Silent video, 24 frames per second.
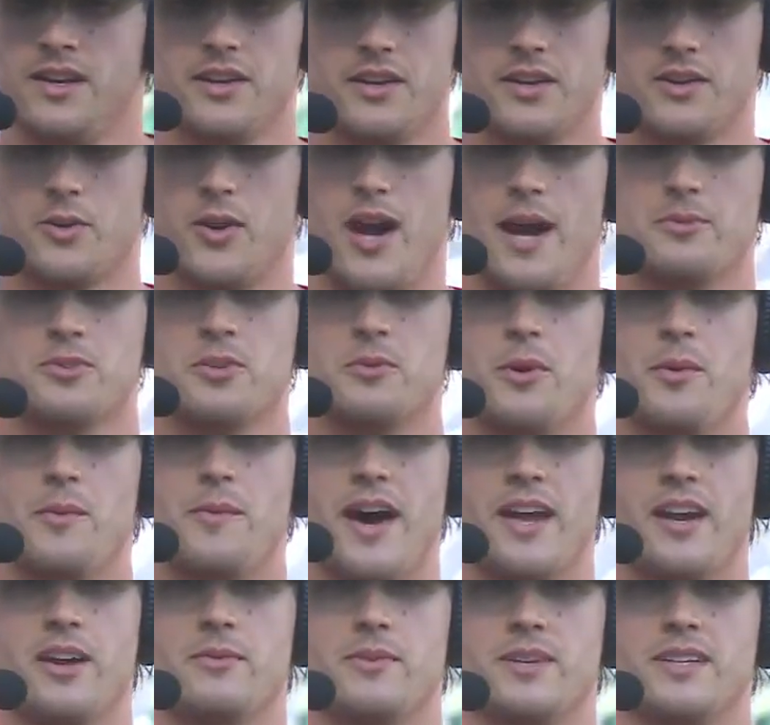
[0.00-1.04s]
grab some
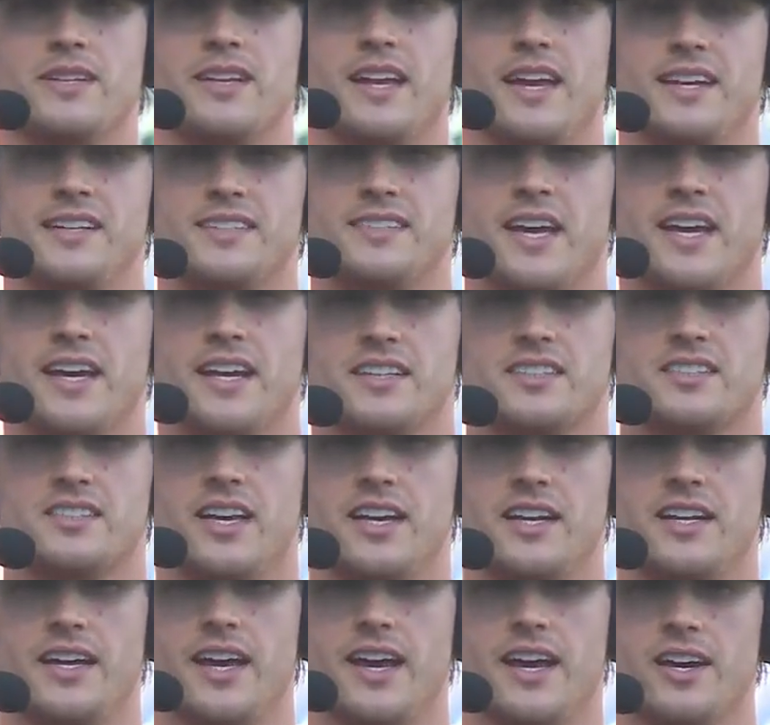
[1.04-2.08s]
momentum and take it to
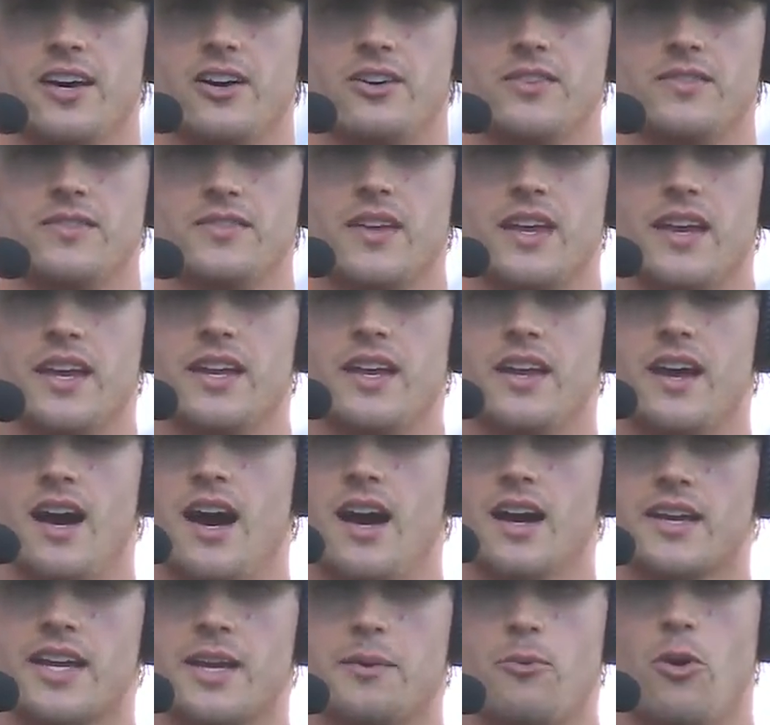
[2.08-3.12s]
San Diego
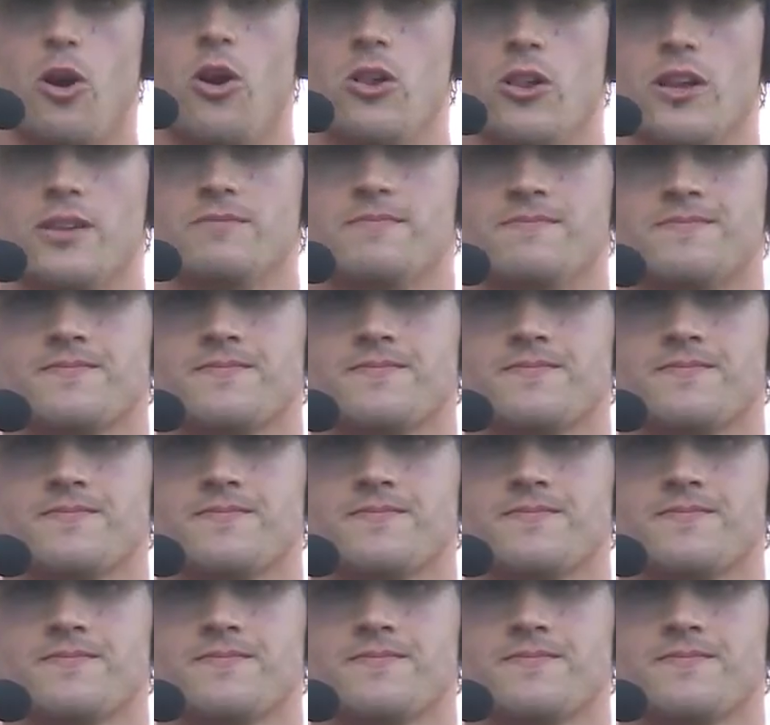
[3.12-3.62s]
and keep rolling.